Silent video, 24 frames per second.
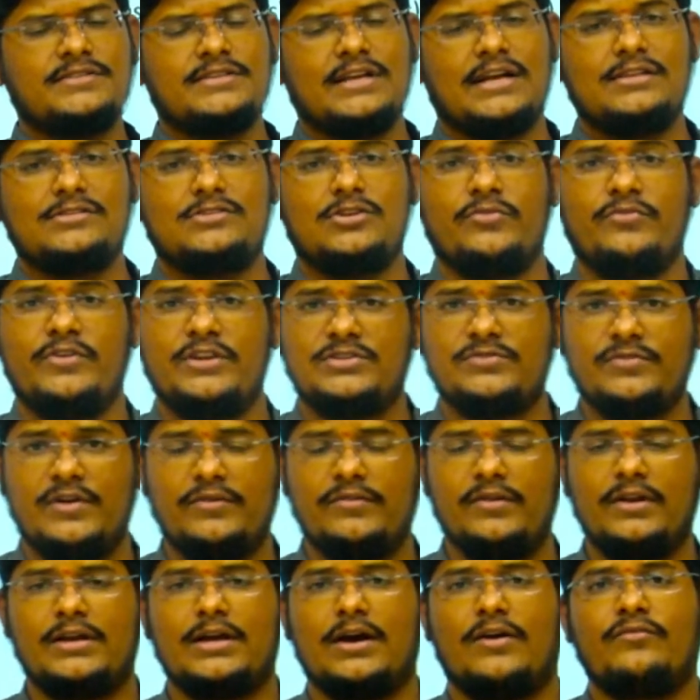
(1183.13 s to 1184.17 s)
also, which one
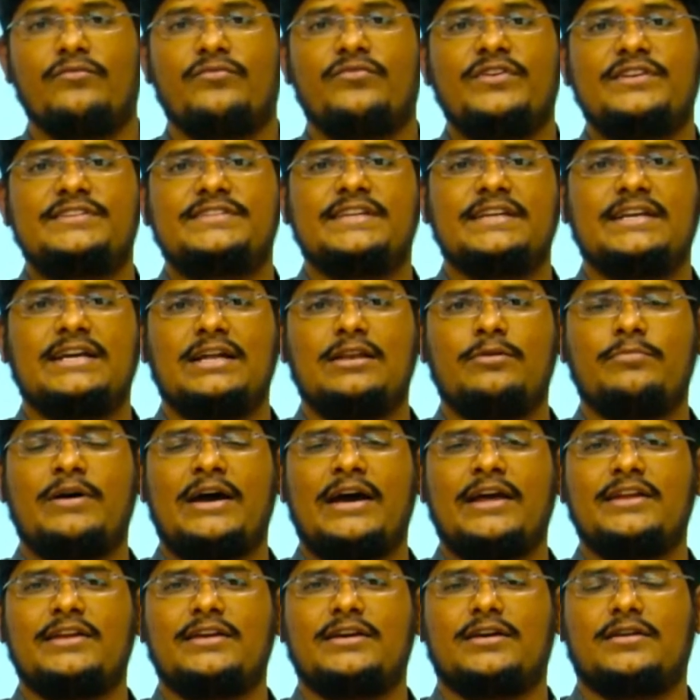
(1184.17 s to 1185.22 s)
will come. Physical
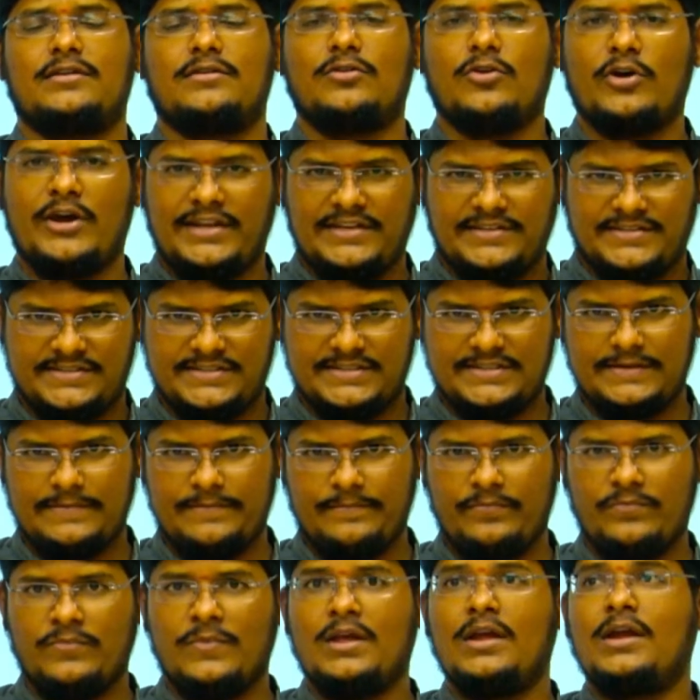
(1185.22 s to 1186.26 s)
barrier, noise.
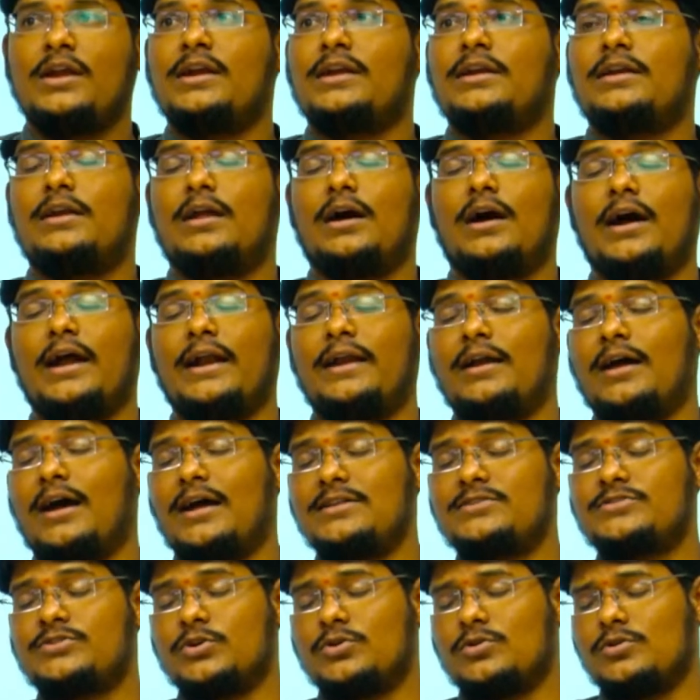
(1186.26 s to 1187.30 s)
And
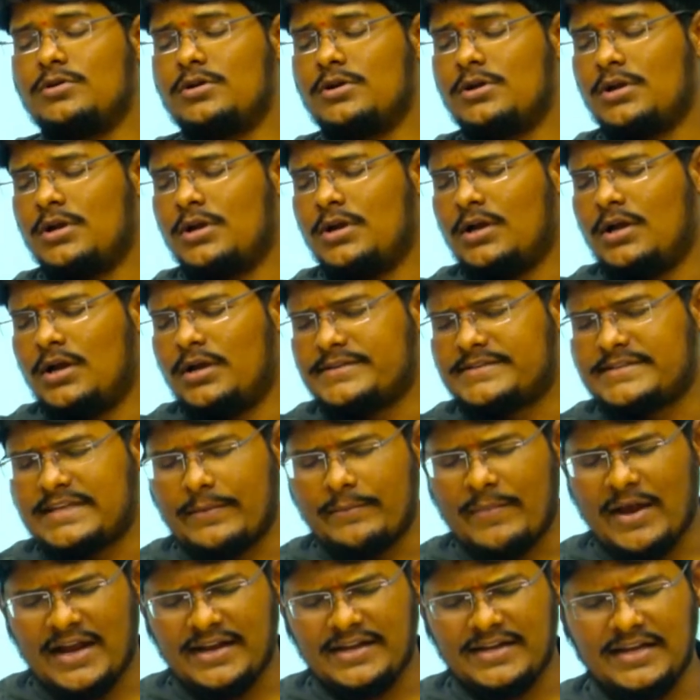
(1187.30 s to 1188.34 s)
also,
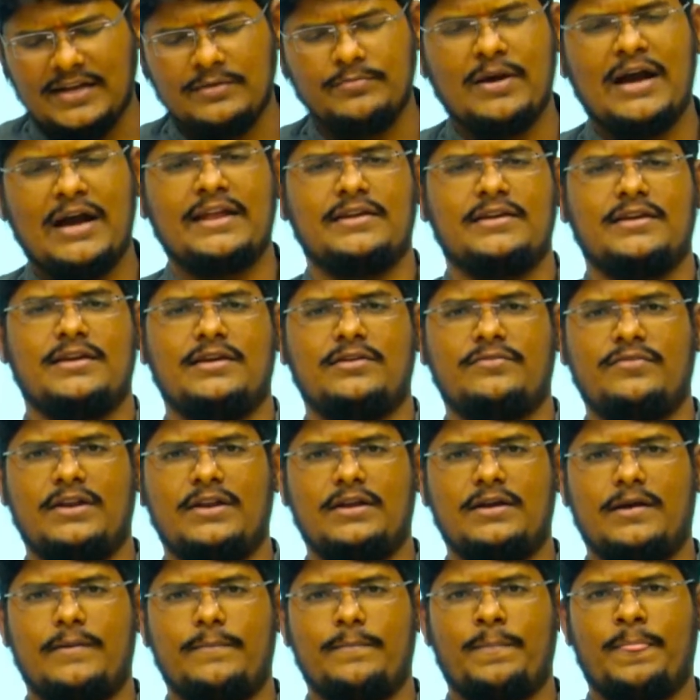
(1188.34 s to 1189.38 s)
semantic barrier it will
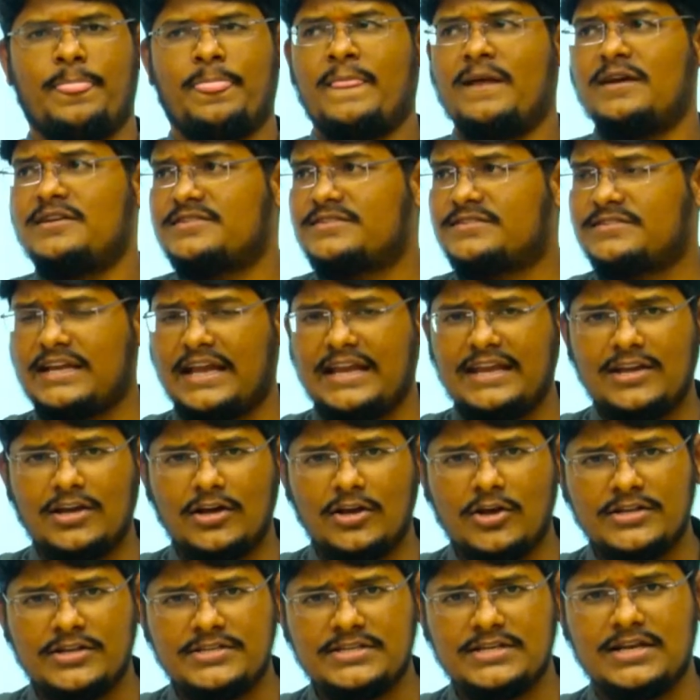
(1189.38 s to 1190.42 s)
come.
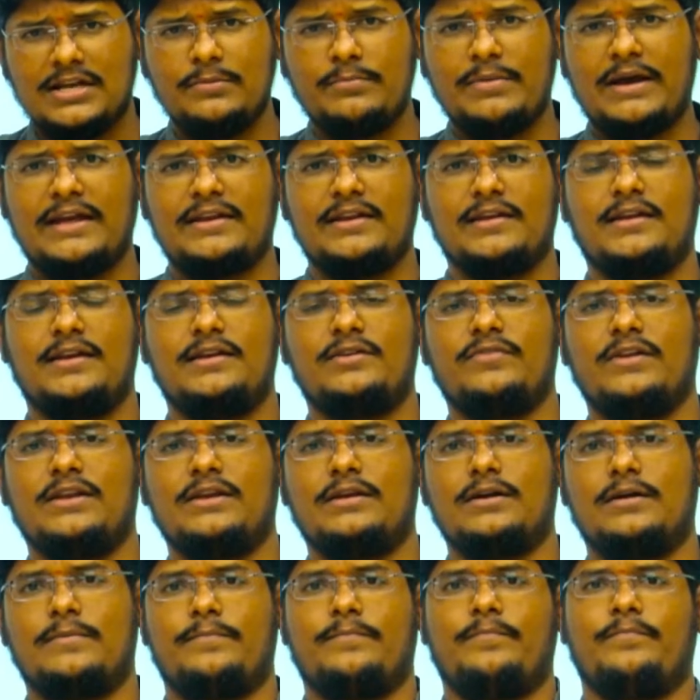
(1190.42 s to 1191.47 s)
Psychological barrier it will come.